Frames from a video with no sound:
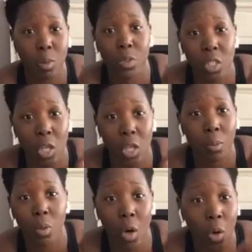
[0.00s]
Those
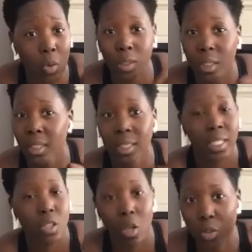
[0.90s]
vapors, when we're
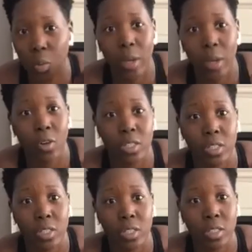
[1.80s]
cold, is
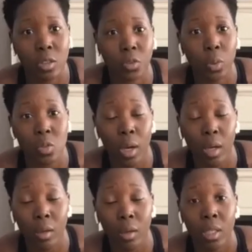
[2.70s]
also a way for us to
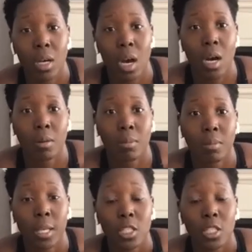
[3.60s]
lose fluid as well.